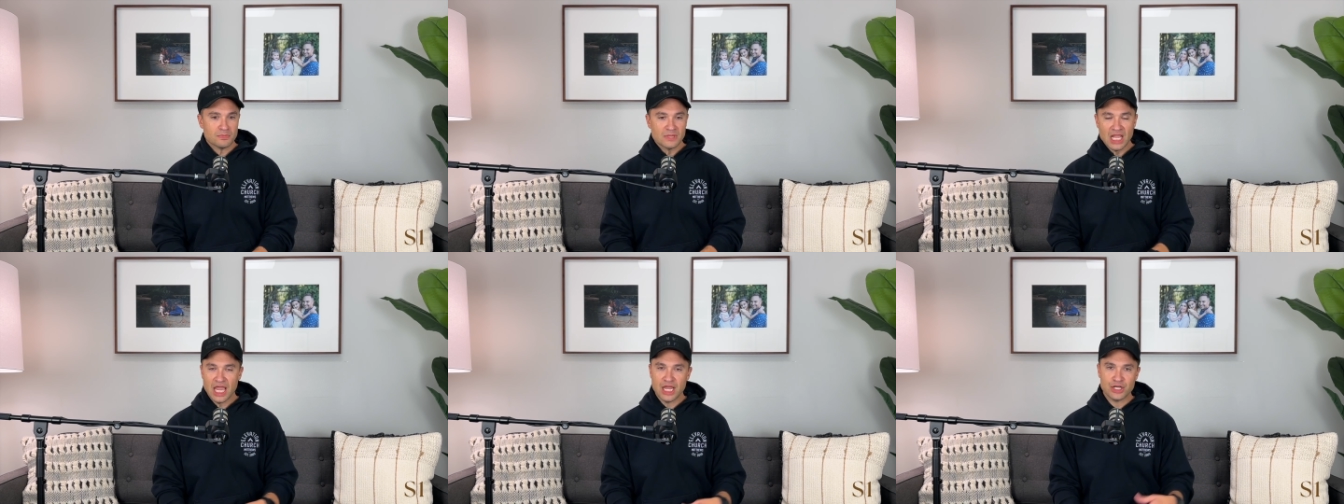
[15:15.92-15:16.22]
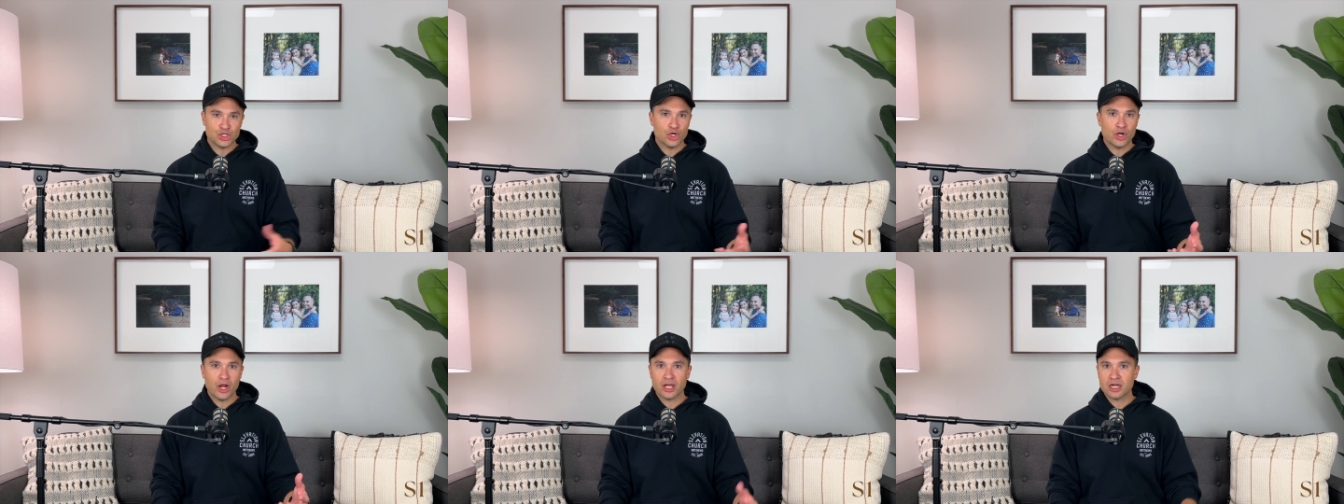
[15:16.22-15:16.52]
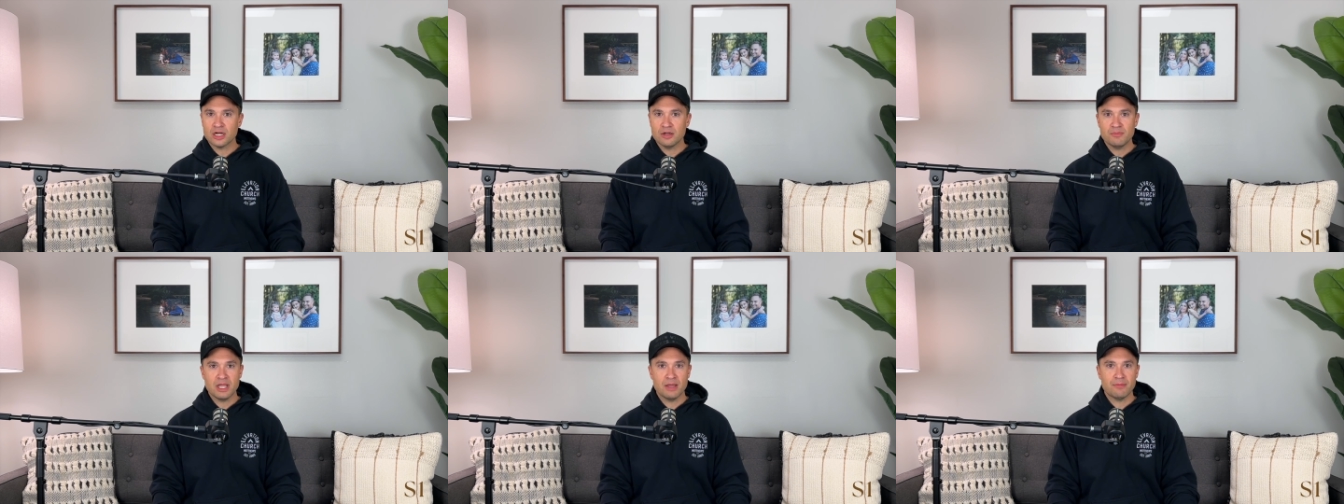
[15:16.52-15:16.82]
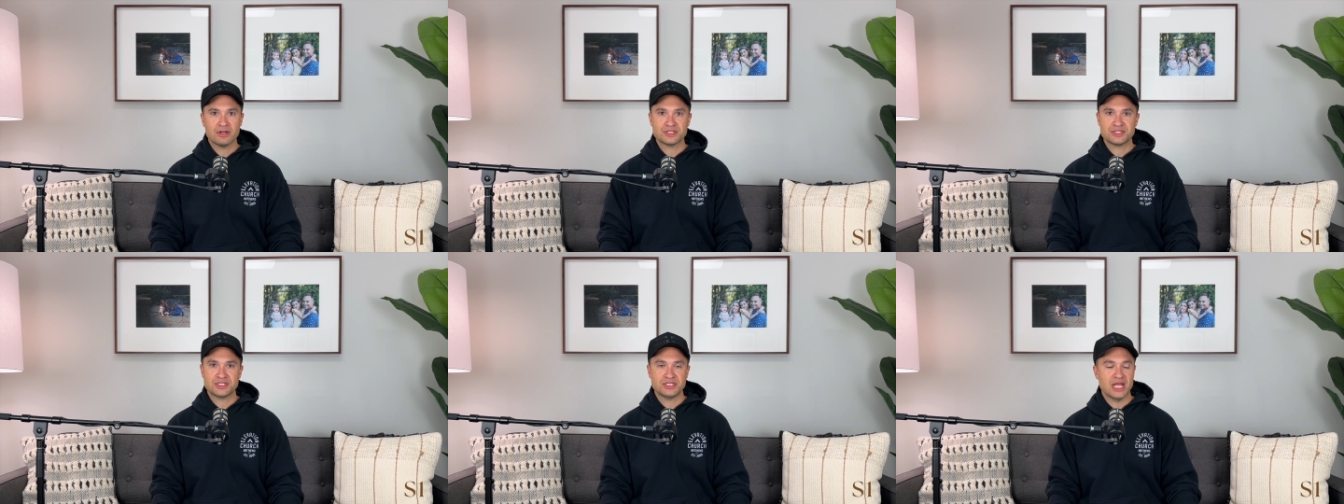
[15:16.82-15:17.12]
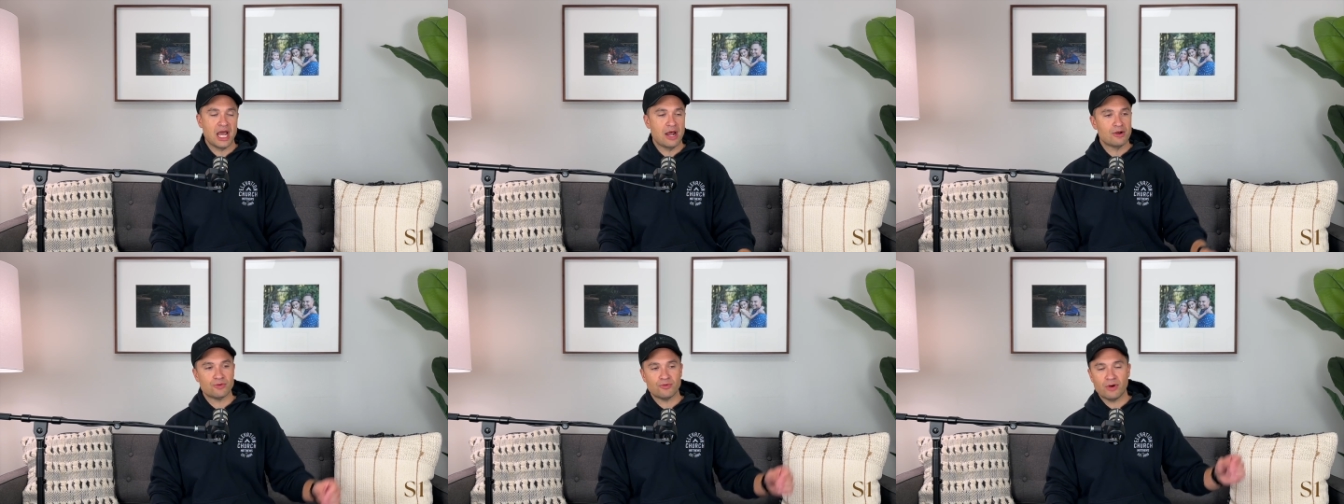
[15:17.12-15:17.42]
and you're not going to be able to sit
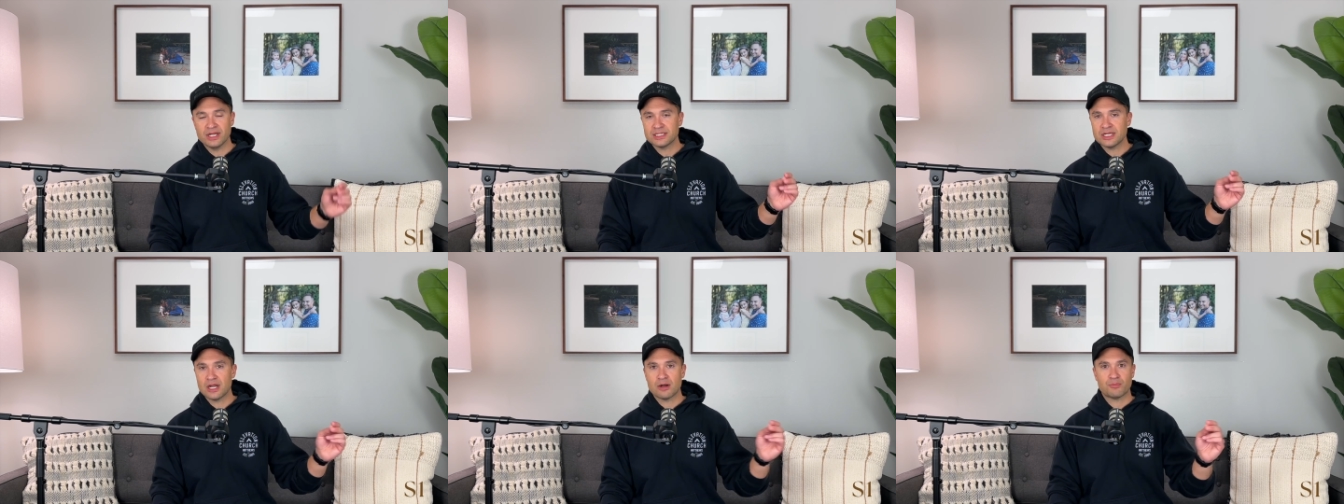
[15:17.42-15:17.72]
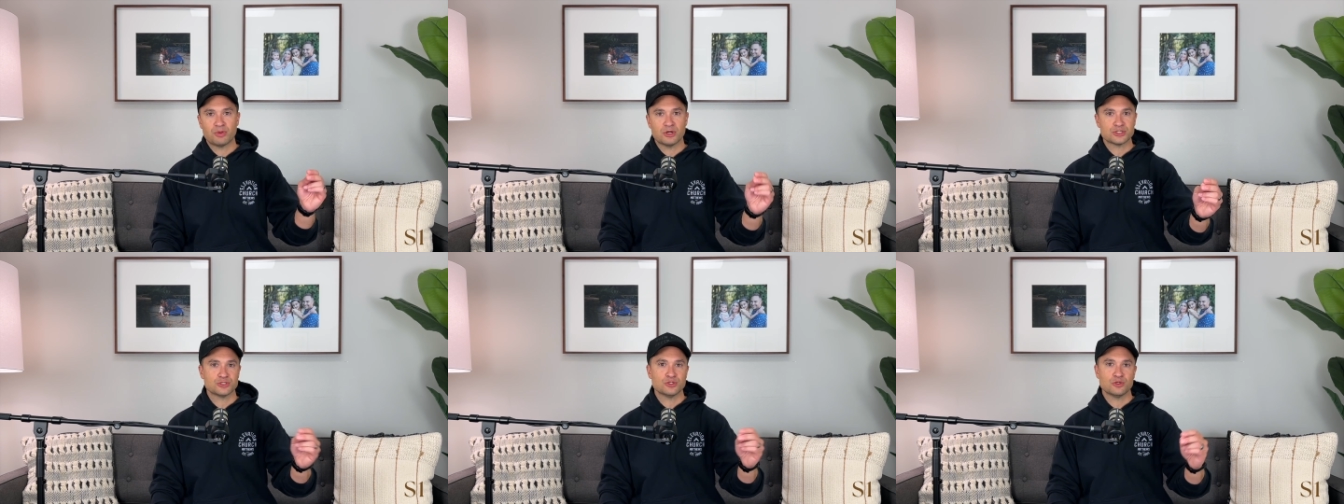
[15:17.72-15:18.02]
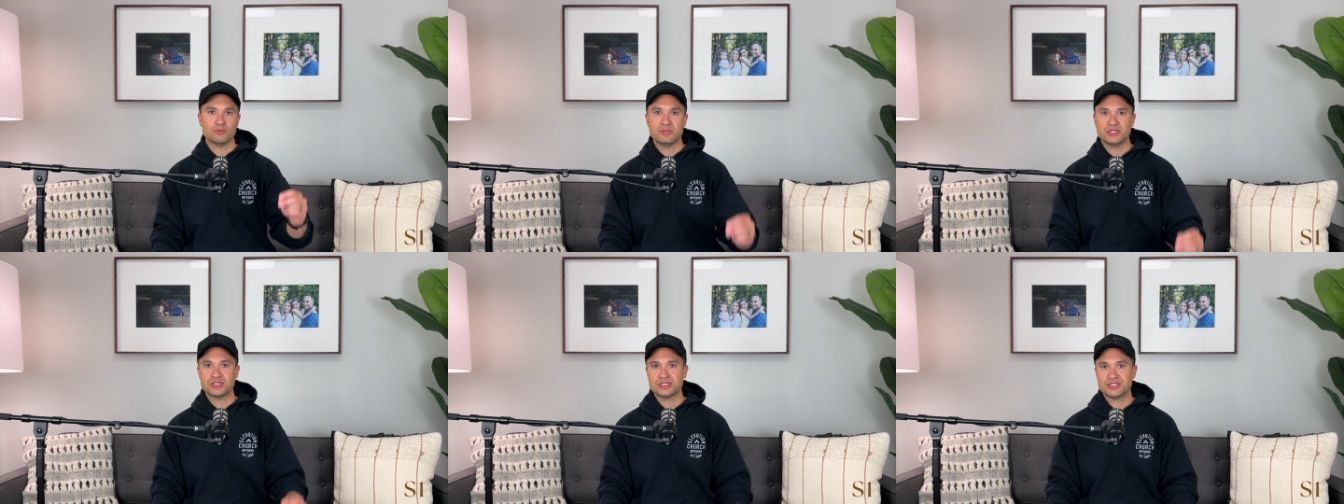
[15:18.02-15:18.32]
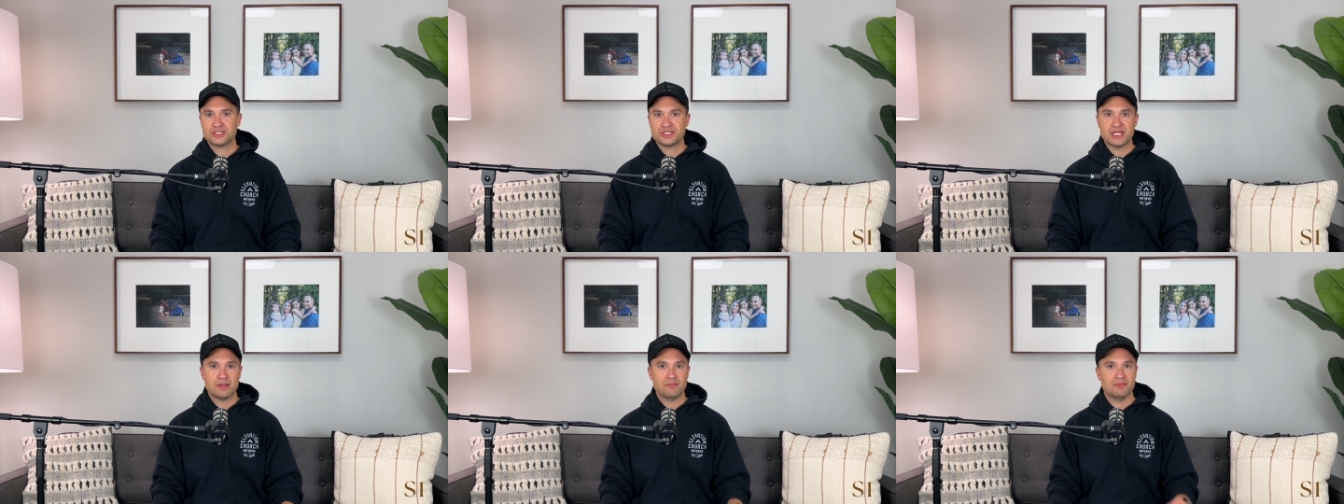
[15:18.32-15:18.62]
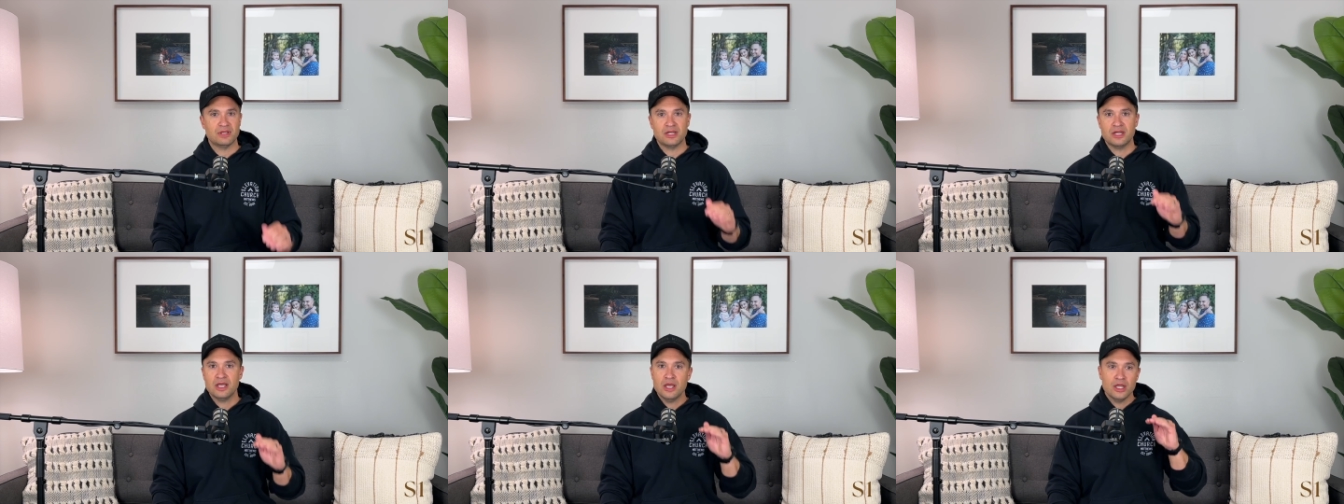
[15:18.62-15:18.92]
down and write down a personal mission
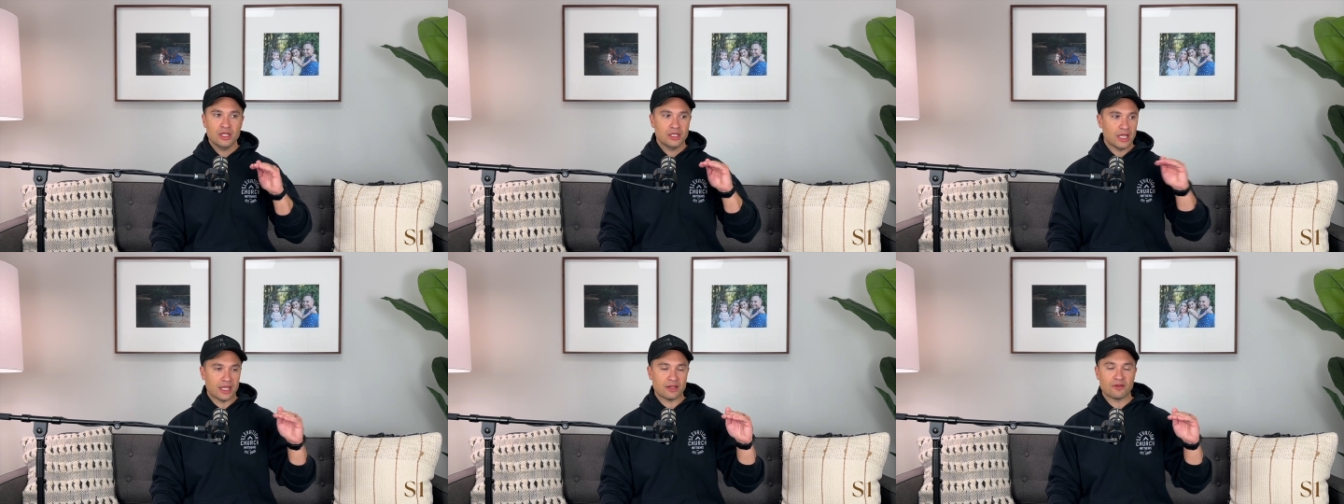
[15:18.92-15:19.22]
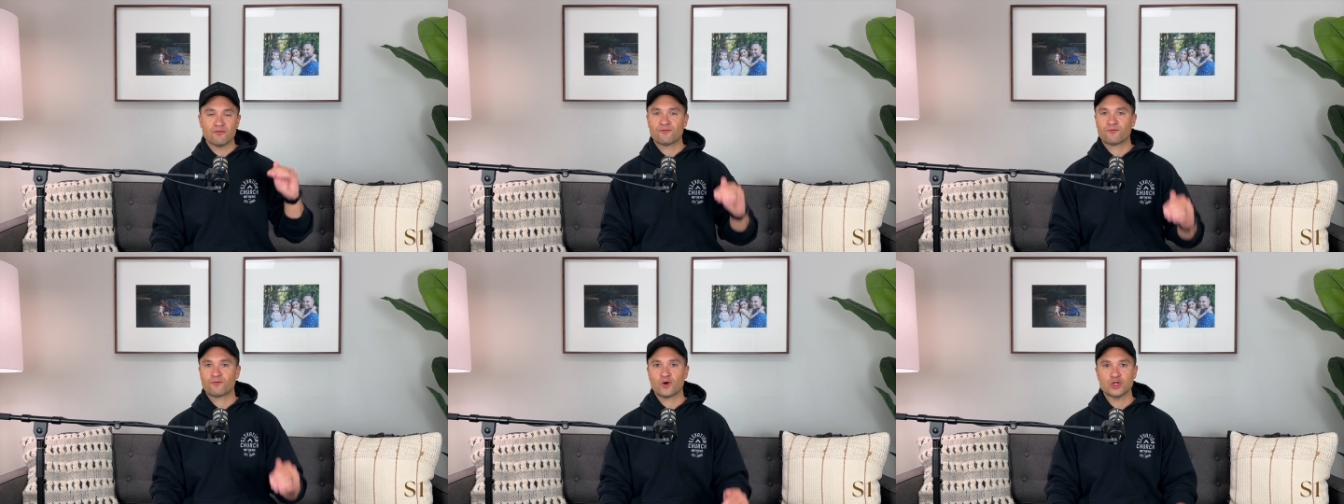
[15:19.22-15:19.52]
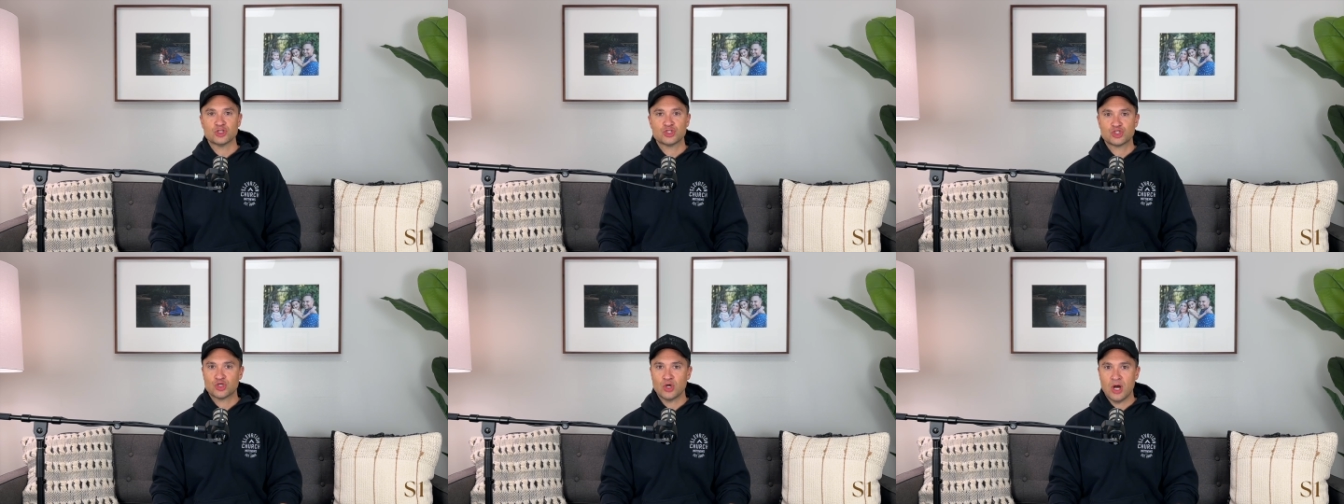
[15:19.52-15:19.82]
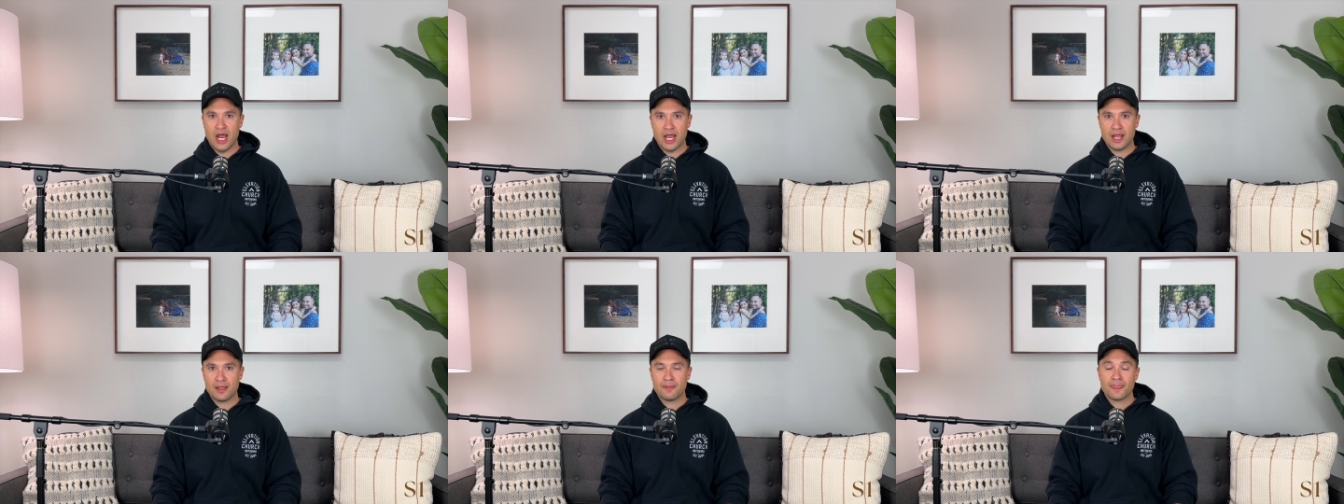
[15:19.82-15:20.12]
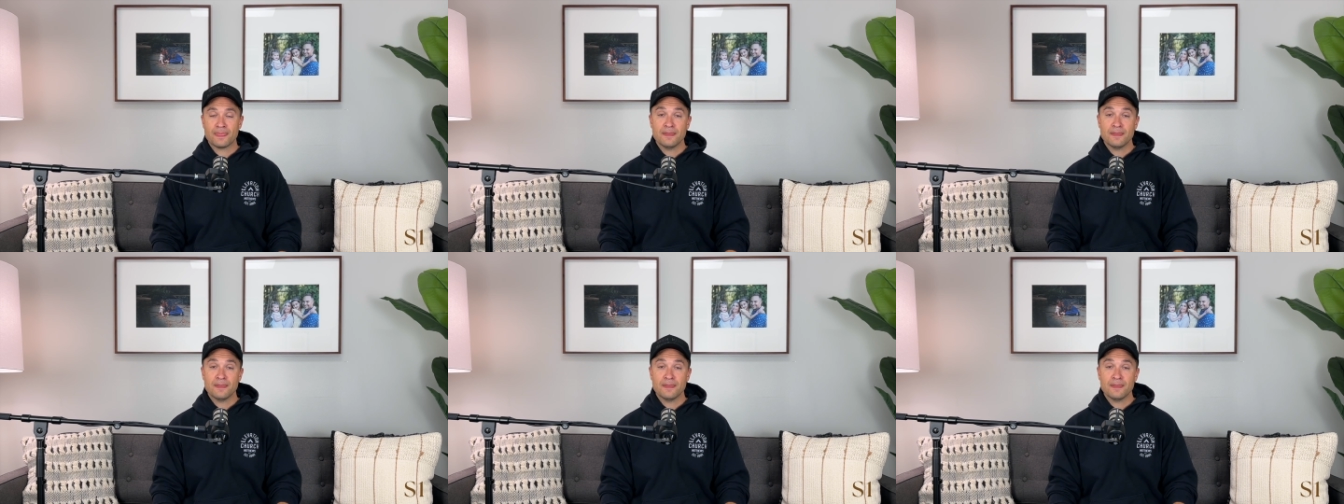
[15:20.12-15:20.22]
statement like first try.